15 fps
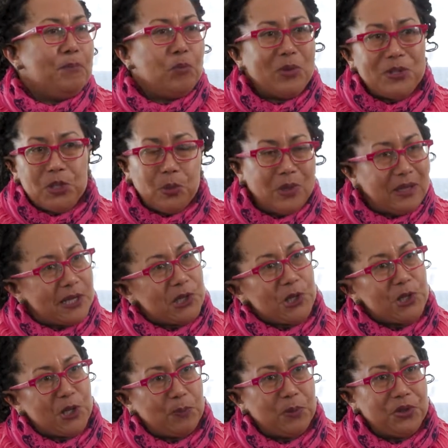What's the
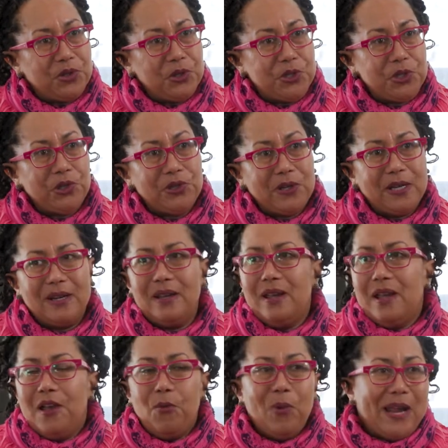relationship with their children?
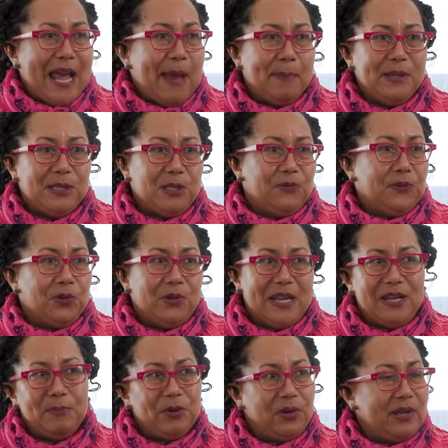What happens if your
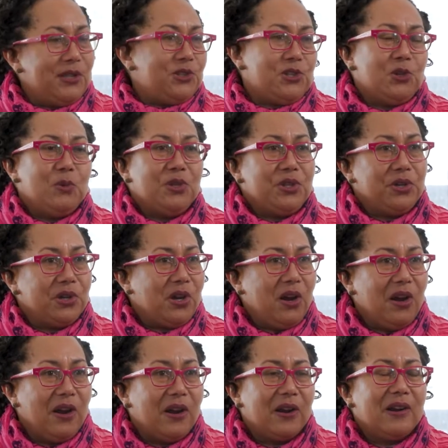neighbor hits you with their
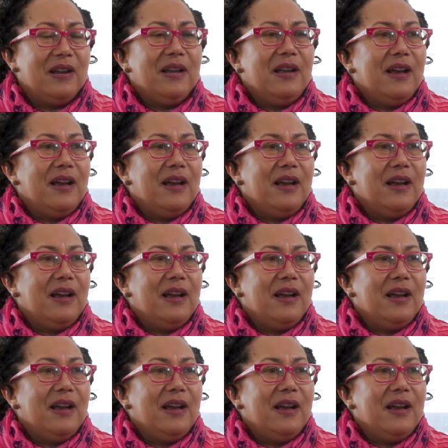car?